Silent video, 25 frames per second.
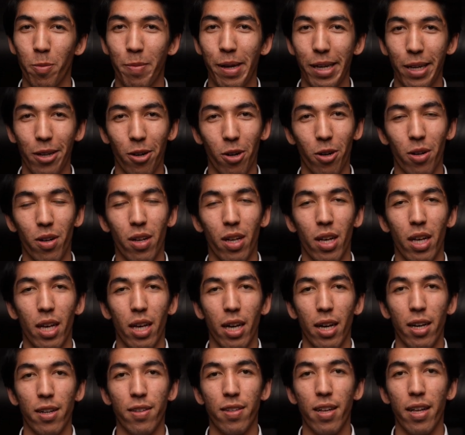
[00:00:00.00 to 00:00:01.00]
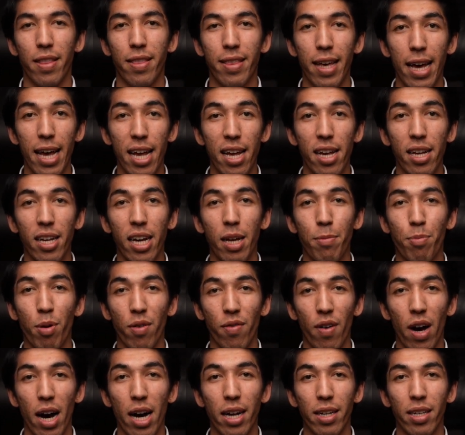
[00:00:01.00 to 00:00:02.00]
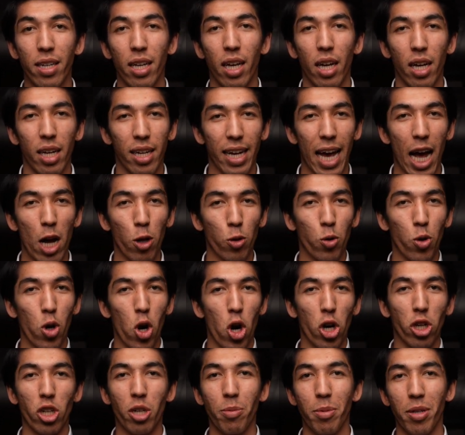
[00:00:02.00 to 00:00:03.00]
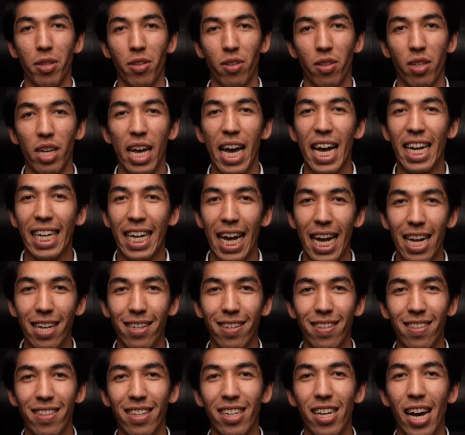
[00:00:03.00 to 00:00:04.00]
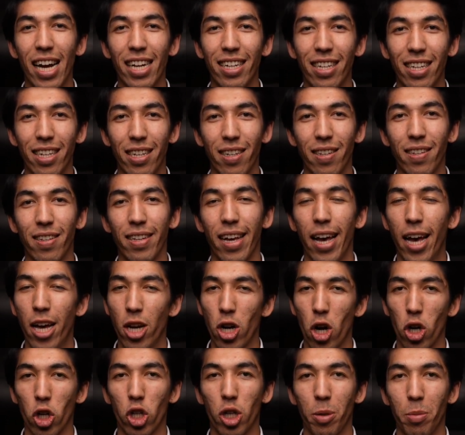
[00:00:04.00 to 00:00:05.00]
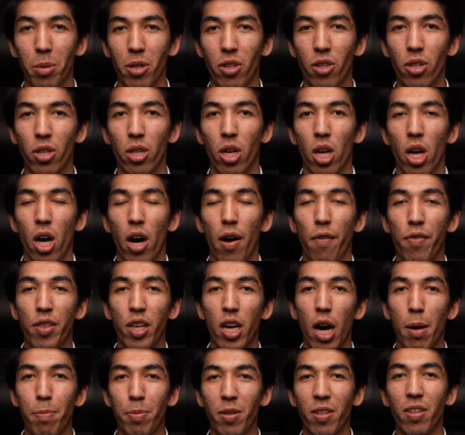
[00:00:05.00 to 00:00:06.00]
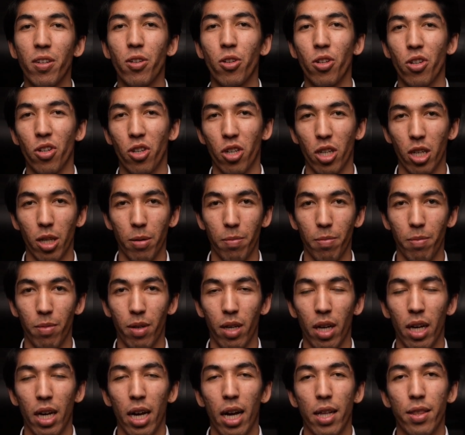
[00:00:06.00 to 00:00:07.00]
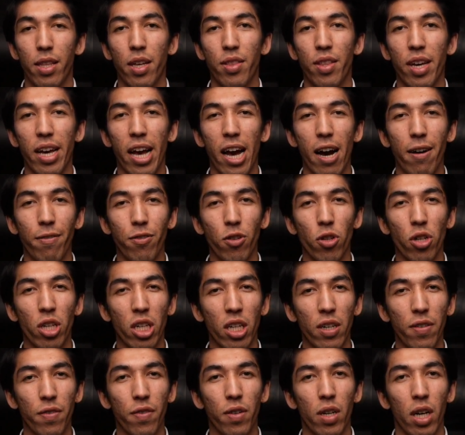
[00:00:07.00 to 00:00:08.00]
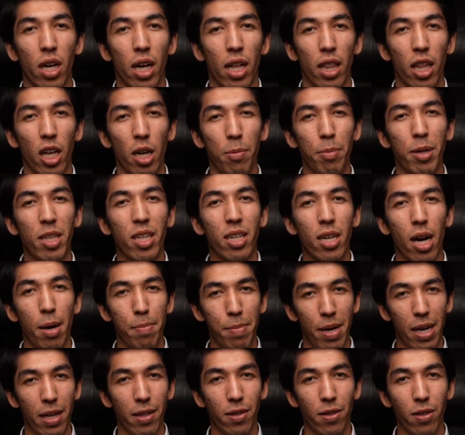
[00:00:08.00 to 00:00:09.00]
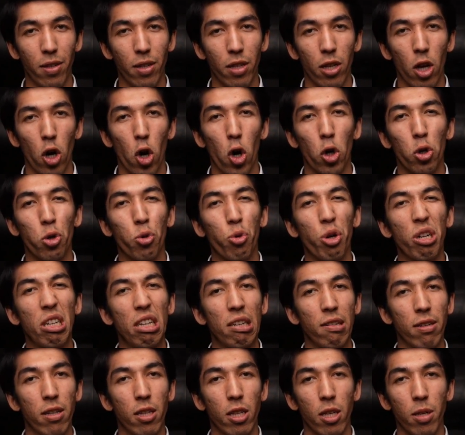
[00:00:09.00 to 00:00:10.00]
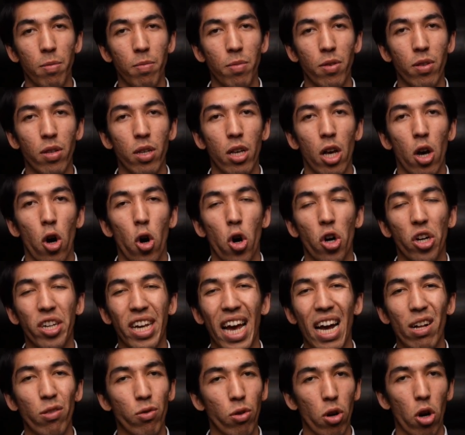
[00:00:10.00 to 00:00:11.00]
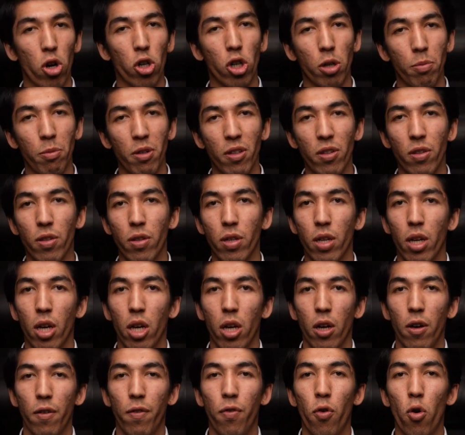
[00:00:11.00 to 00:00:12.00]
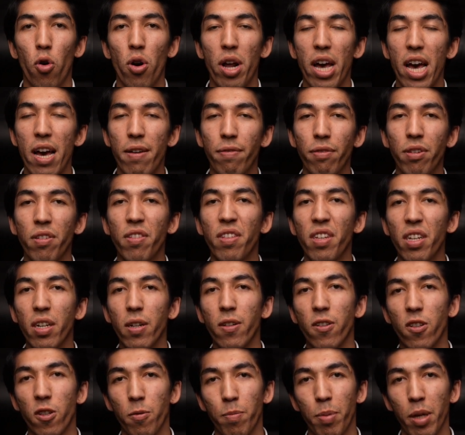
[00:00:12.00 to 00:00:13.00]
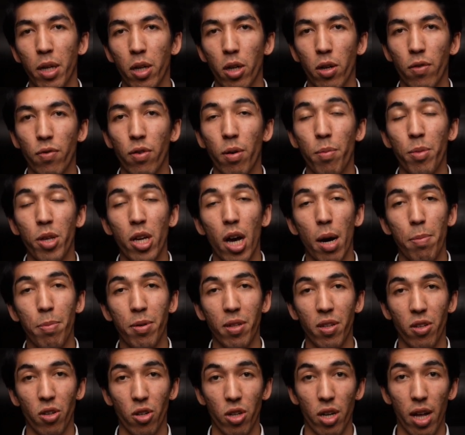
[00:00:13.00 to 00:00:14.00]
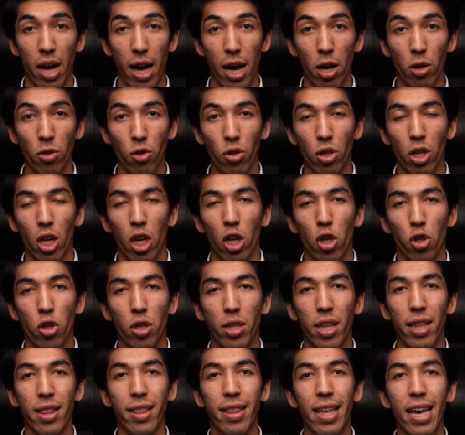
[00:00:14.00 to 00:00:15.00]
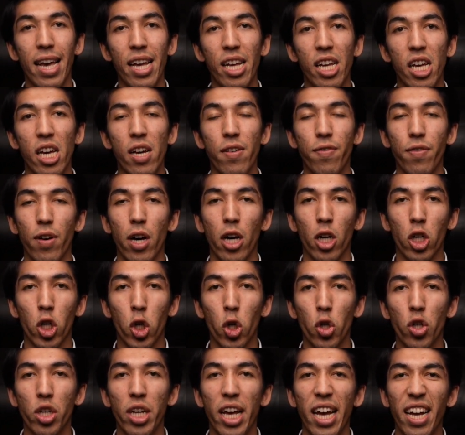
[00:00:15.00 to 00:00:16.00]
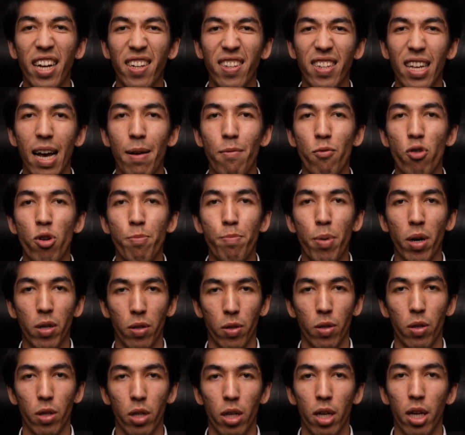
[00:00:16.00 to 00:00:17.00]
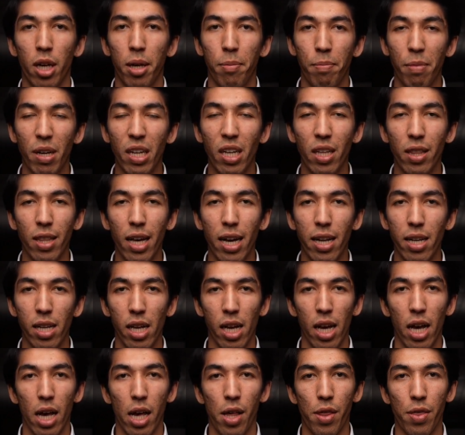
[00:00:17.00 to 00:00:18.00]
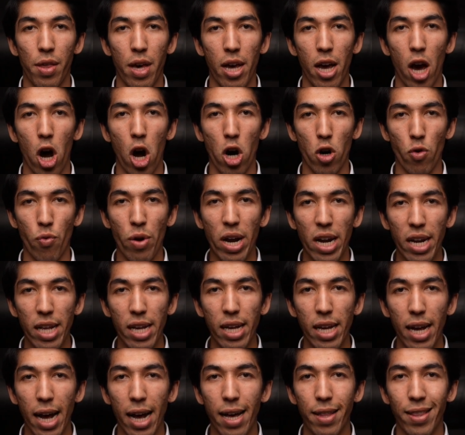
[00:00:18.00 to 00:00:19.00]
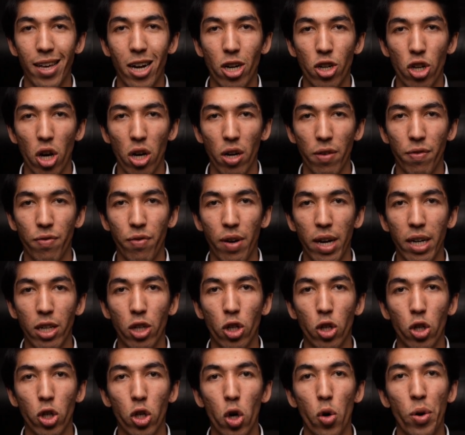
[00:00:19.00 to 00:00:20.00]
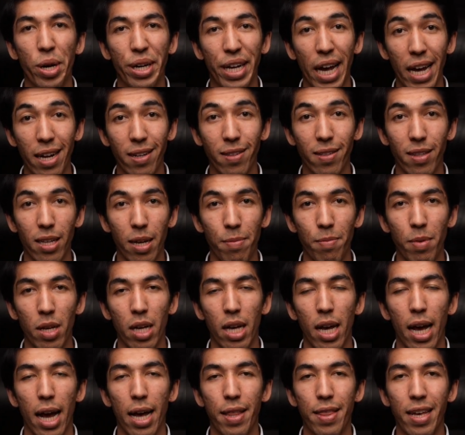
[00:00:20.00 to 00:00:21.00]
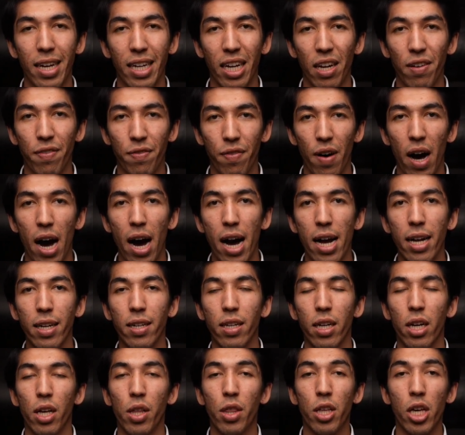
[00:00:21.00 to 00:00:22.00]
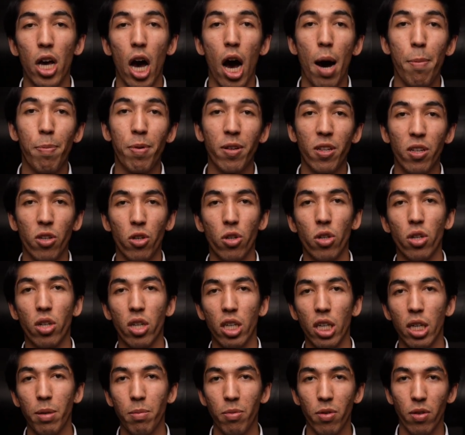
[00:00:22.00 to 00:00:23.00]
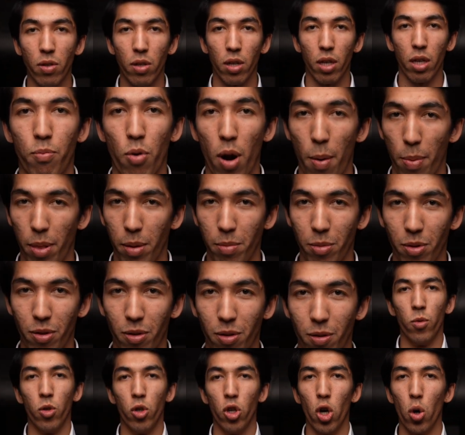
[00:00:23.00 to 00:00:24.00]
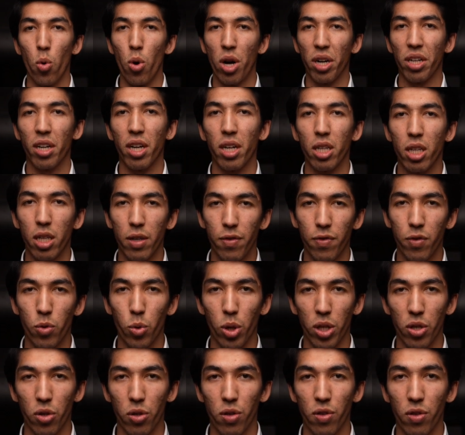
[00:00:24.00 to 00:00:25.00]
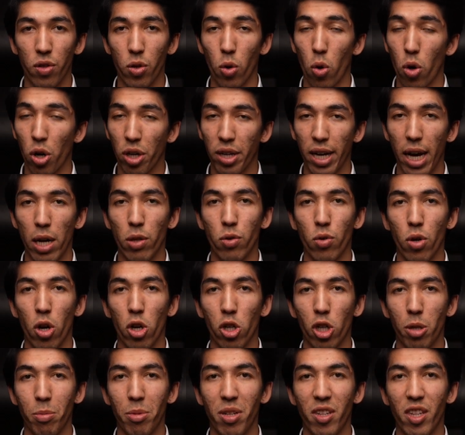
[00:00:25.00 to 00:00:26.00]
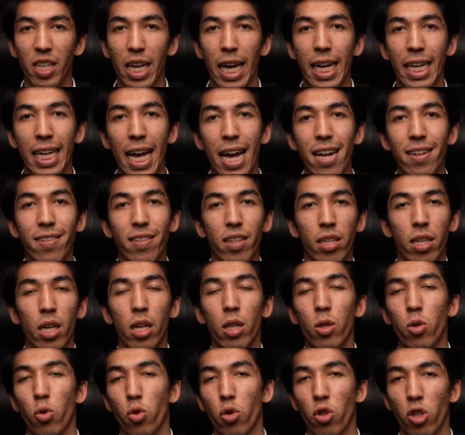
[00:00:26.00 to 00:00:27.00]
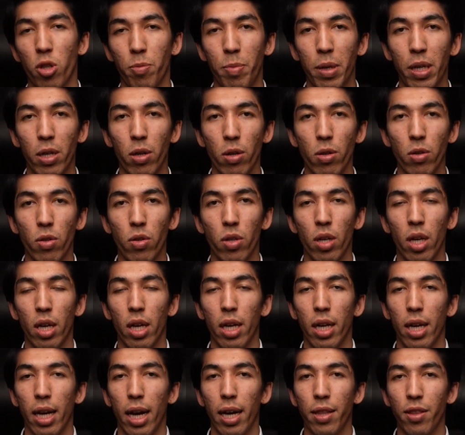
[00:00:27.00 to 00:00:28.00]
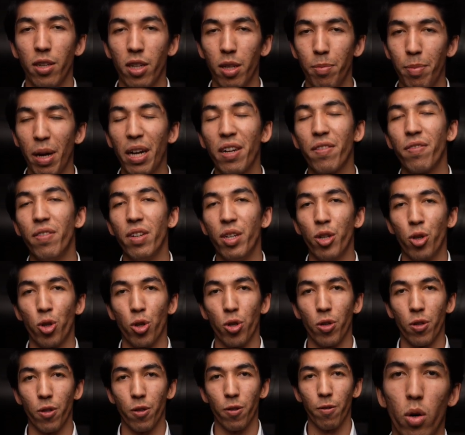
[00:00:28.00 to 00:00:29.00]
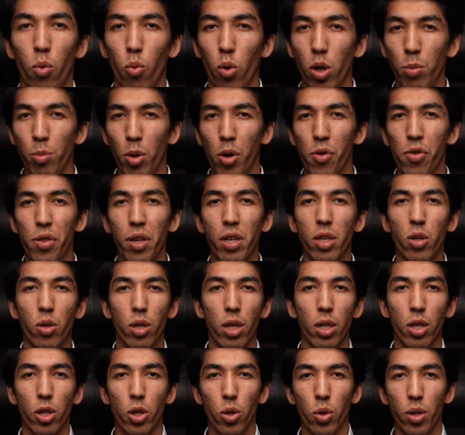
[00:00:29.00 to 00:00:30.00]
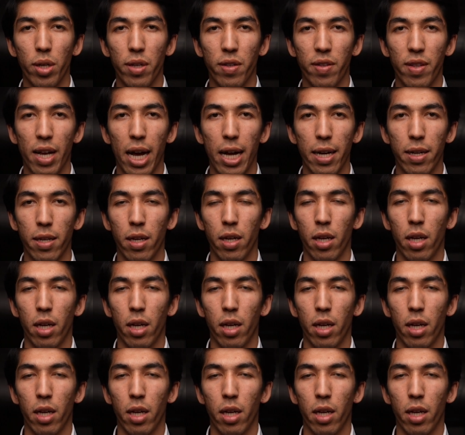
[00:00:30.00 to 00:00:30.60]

maker is that they can provide counter arguments against the ideas and arguments of the opposition team, that they have to give little bit comments or criticisms or counter arguments for every single speaker from the opposition house, so that they give a good exam rebuttal, meaning that they are ready and they're not afraid to go against them, and they can find the opposition team's problems. No one can give questions or counter arguments against the conclusion speakers, and the debate finishes. One more thing you can do is that